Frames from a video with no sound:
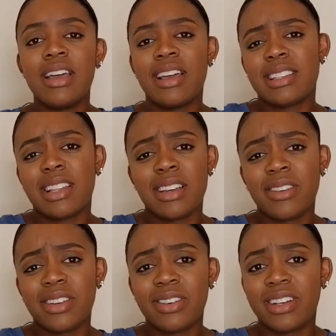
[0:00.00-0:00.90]
it's a lot
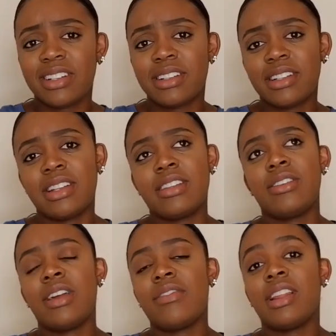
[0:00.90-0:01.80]
going on and
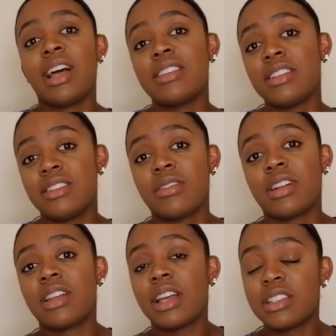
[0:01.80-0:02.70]
you have a lot to do and
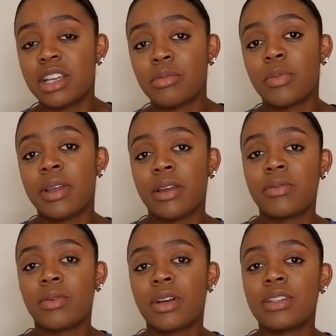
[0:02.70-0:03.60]
a lot to get prepared
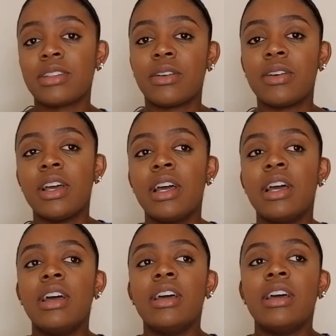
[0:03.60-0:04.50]
for. So,
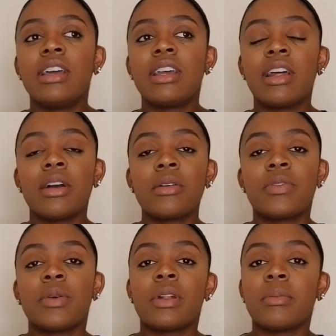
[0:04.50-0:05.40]
you know, if
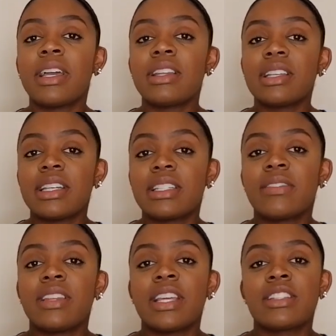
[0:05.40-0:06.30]
you want to make a list
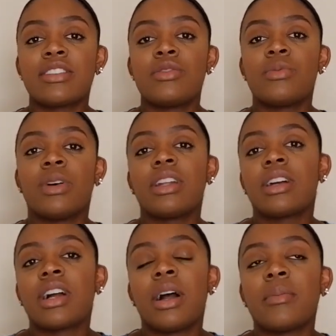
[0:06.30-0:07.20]
of things that you want to
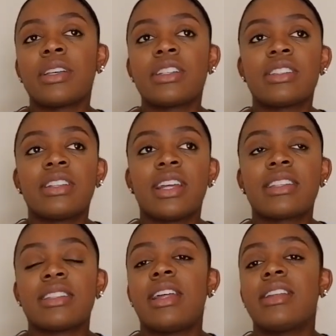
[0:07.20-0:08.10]
accomplish the
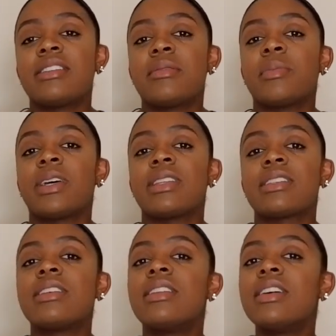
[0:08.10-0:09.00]
next 9 to 10
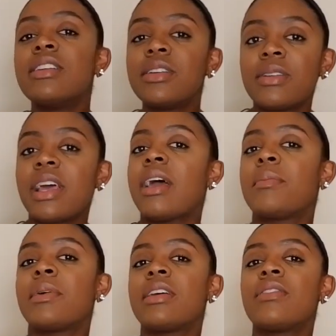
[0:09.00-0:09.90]
months, then do that.
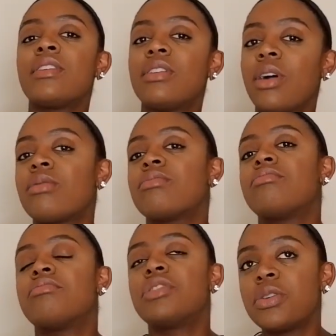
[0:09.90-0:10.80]
But if you don't
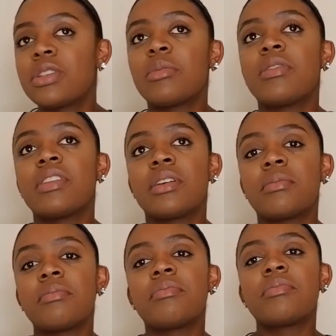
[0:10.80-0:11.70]
do some of
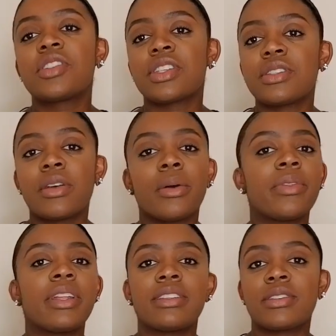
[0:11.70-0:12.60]
them, just know
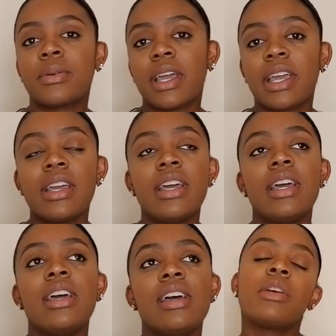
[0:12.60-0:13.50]
that it's okay.
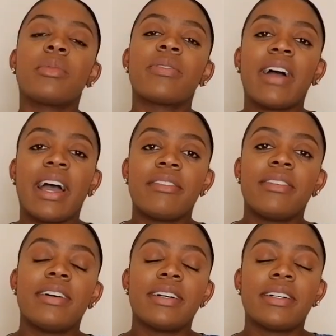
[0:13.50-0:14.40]
Number
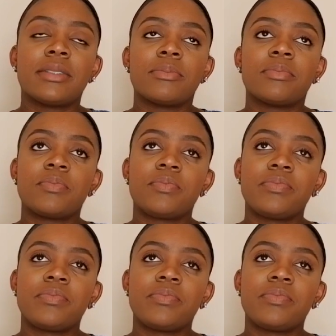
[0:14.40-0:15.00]
5,